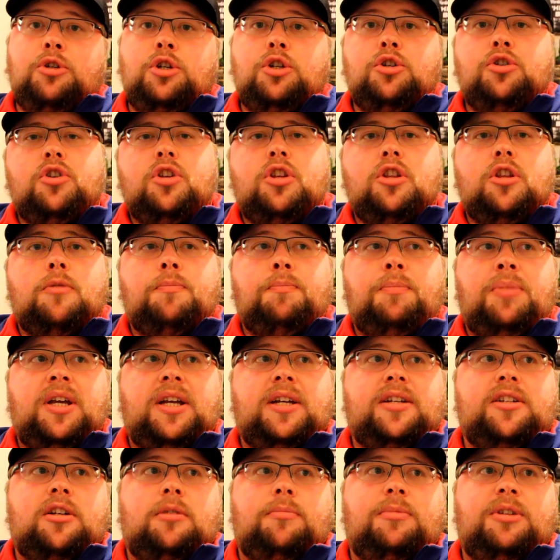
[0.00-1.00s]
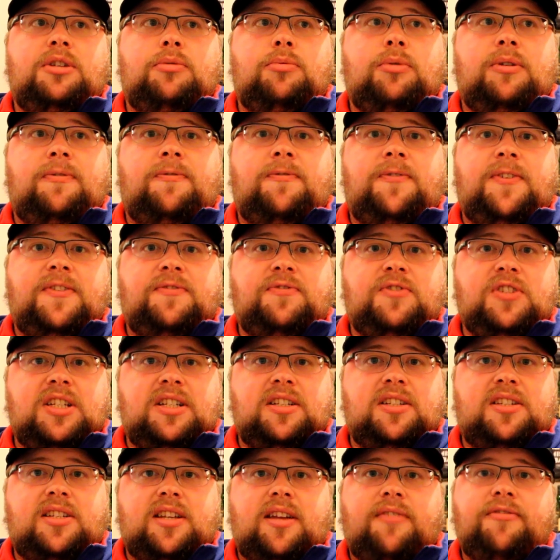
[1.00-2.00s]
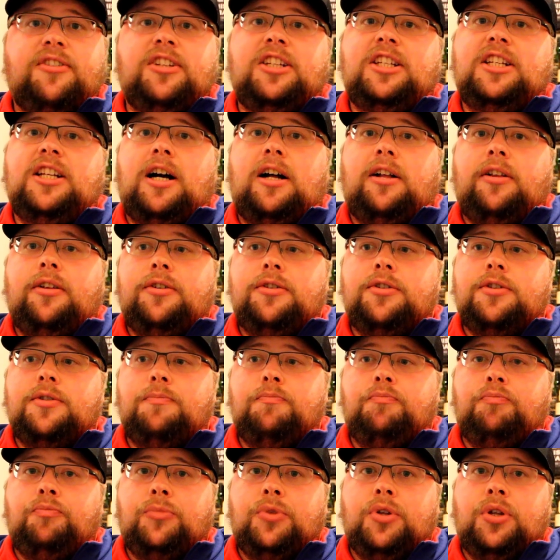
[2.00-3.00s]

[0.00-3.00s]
usually their picks are between $50 and $70.